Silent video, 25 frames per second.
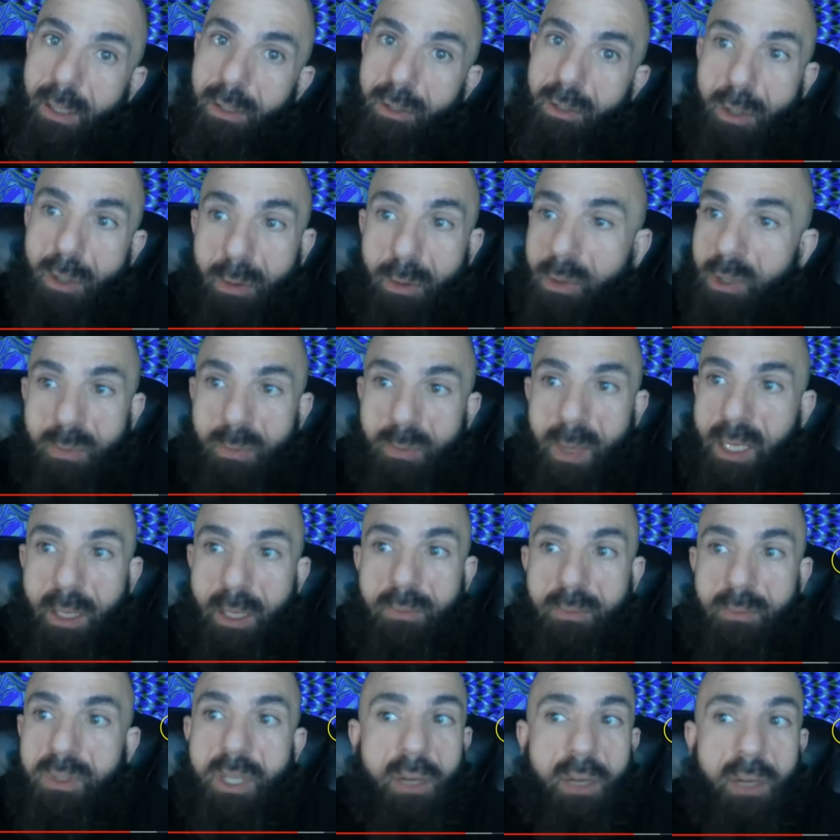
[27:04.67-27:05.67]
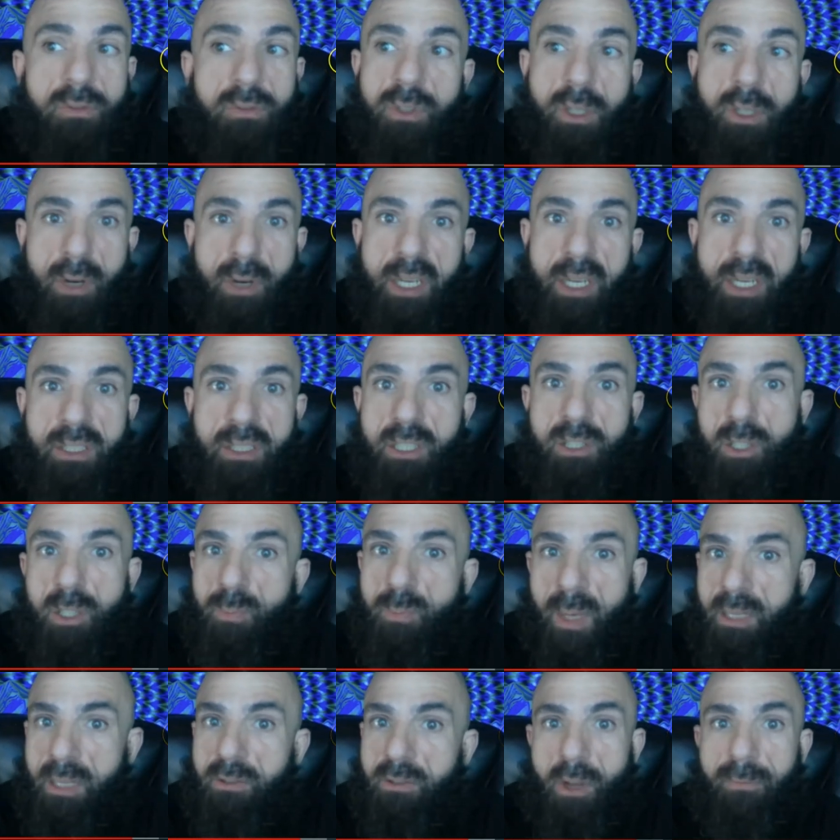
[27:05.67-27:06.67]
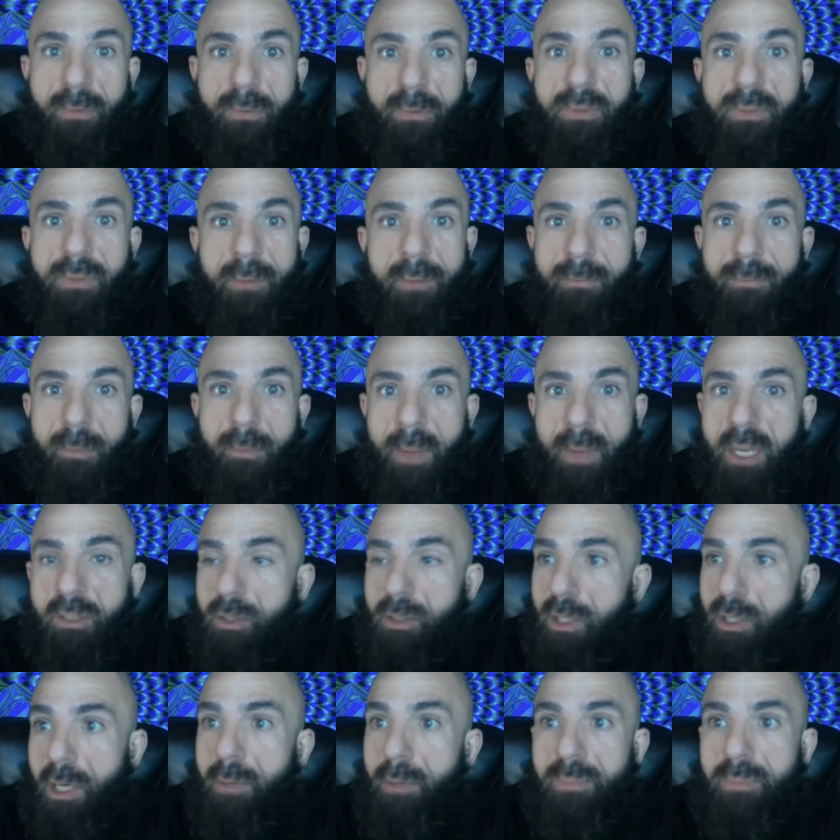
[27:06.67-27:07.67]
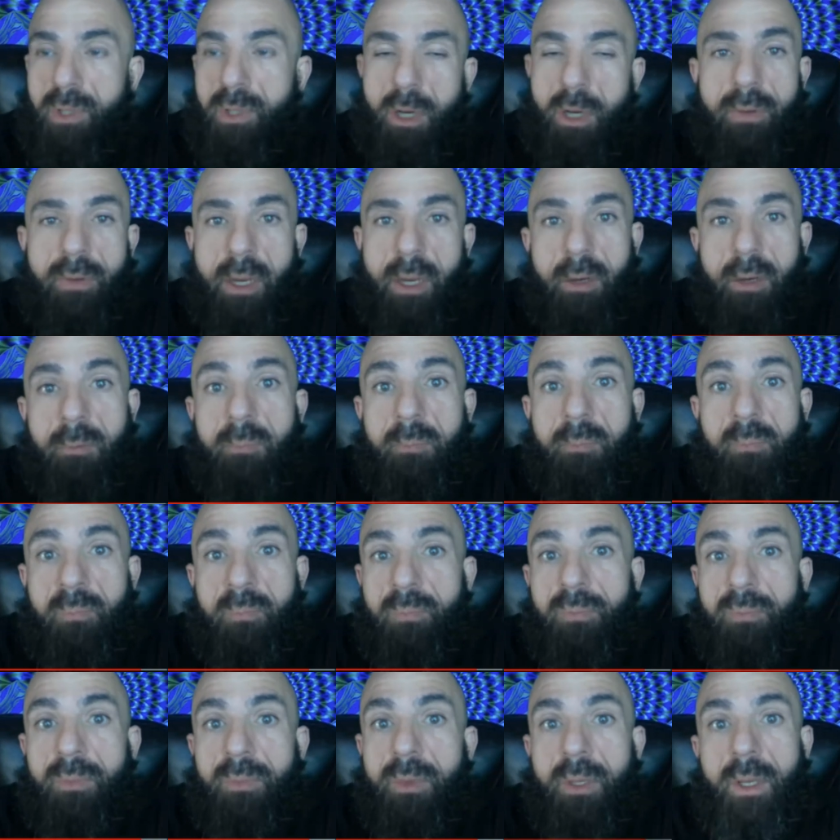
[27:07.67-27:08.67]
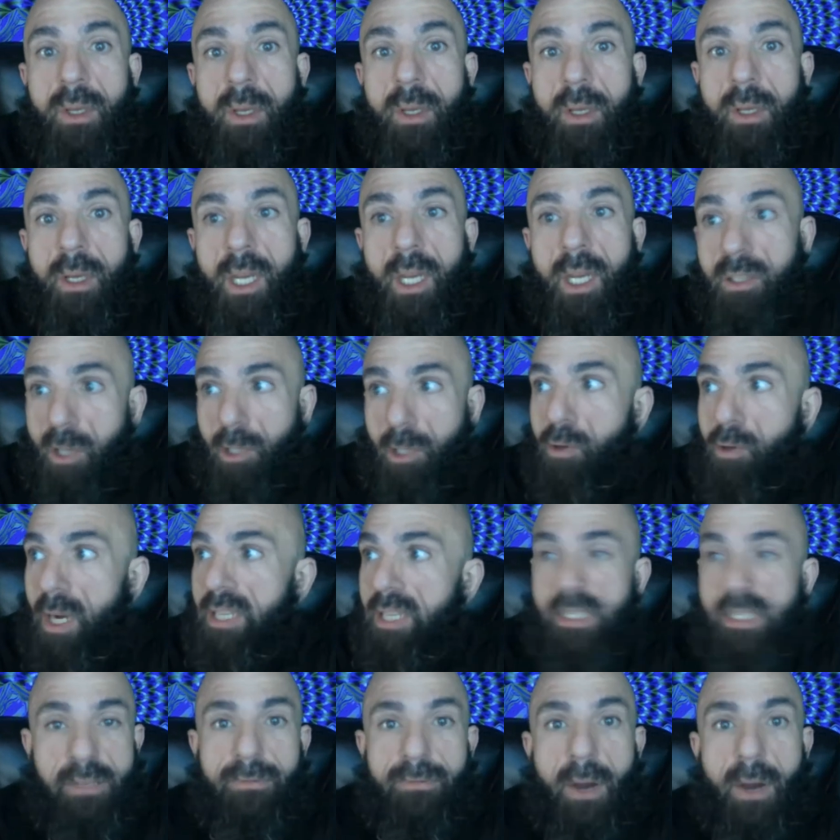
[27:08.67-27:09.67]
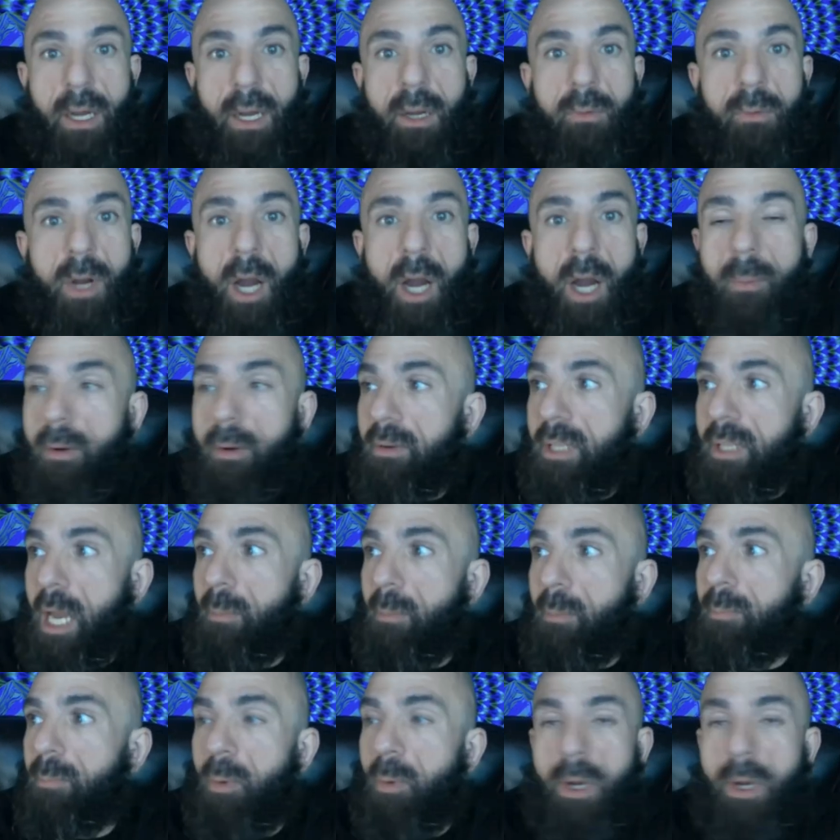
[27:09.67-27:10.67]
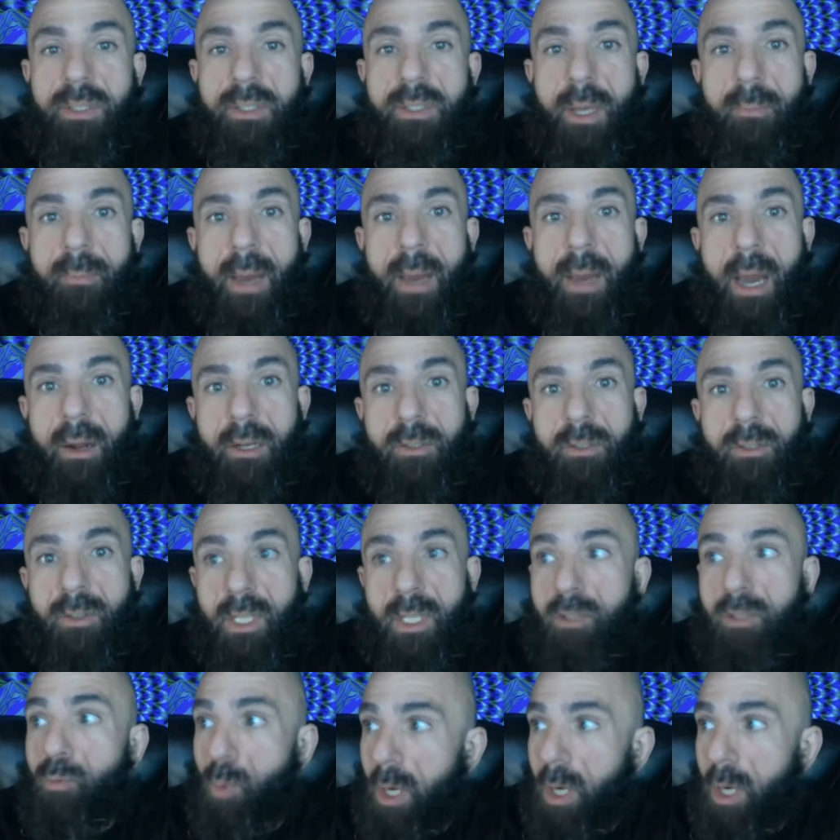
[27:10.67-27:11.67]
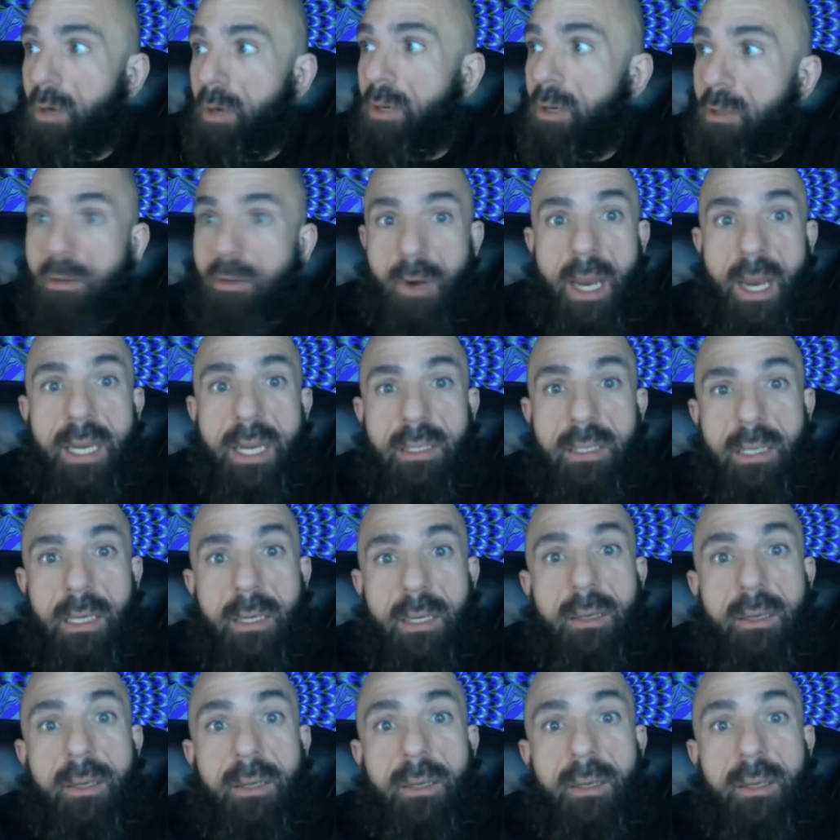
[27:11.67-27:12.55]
Truthers make themselves look crazy just based off of the information they're observing. It's a crazy fucking realm. Every time we point something out, it's, it's weird and crazy.